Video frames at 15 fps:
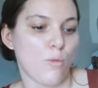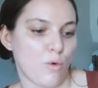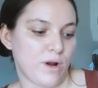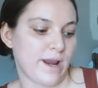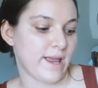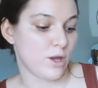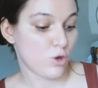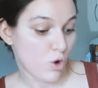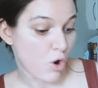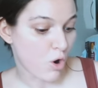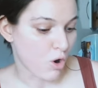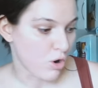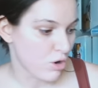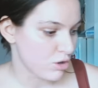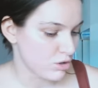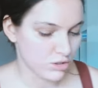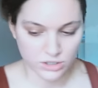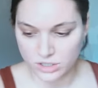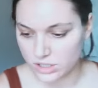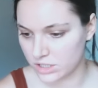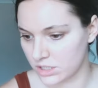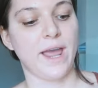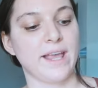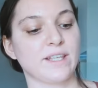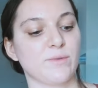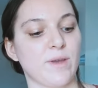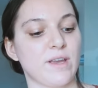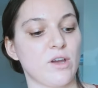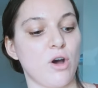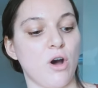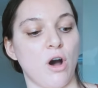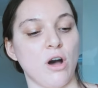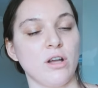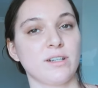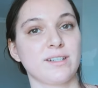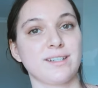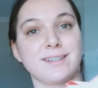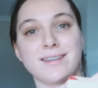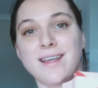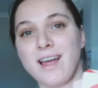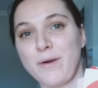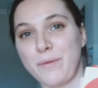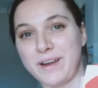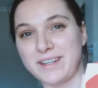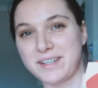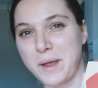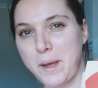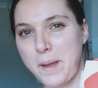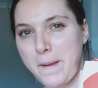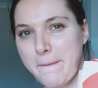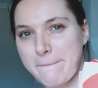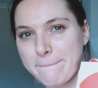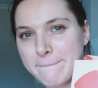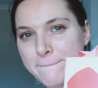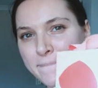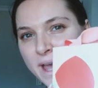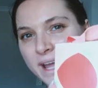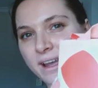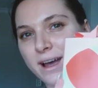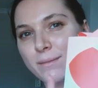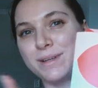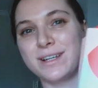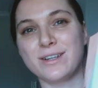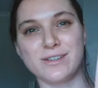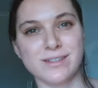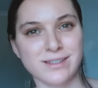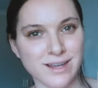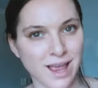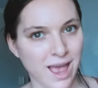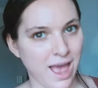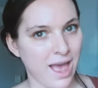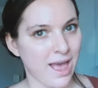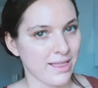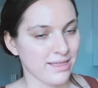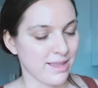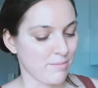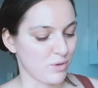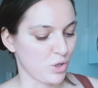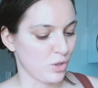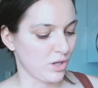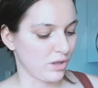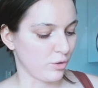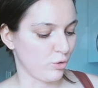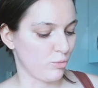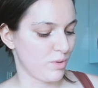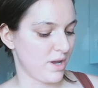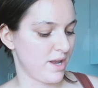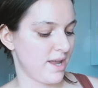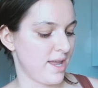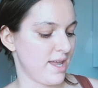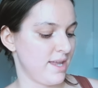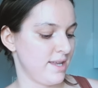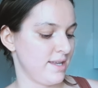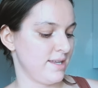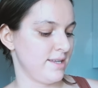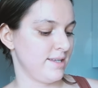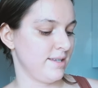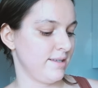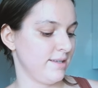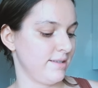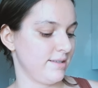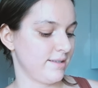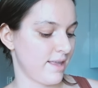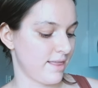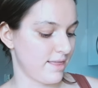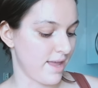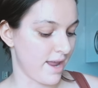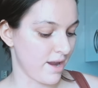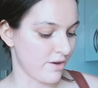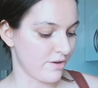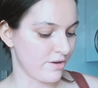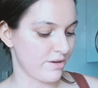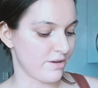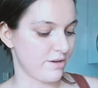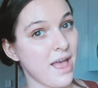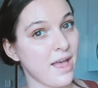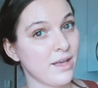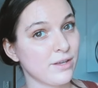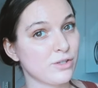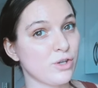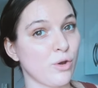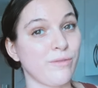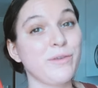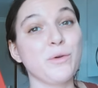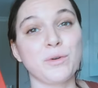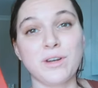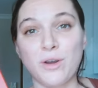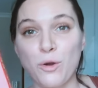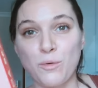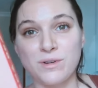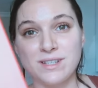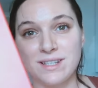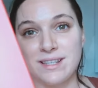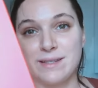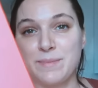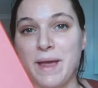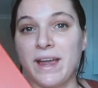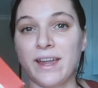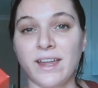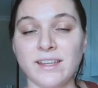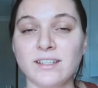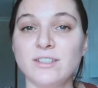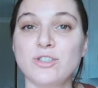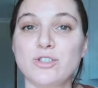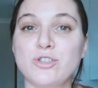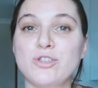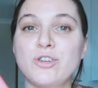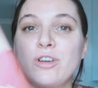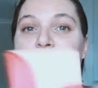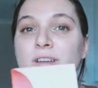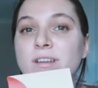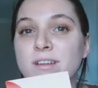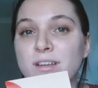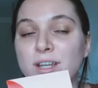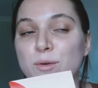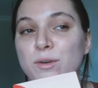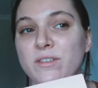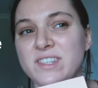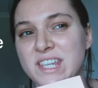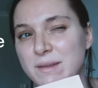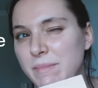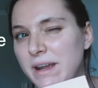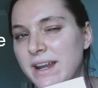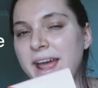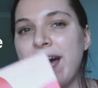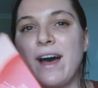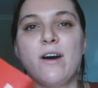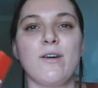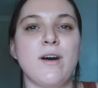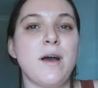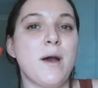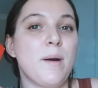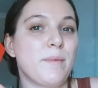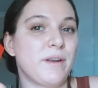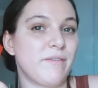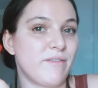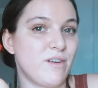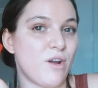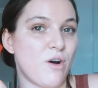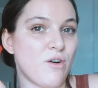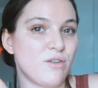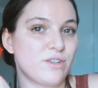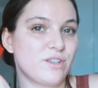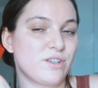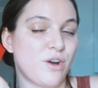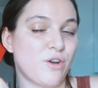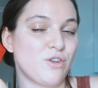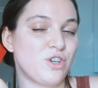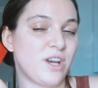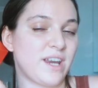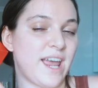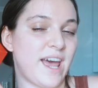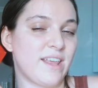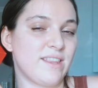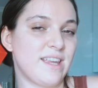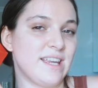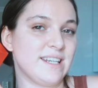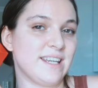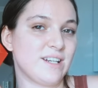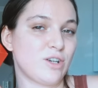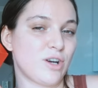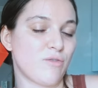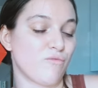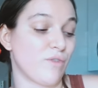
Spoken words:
what I got. Okay, so I got winter Mecca because the beauty loop is there. So if you want to know what's in this package, you would have seen by now. But if not, go check out the TikTok and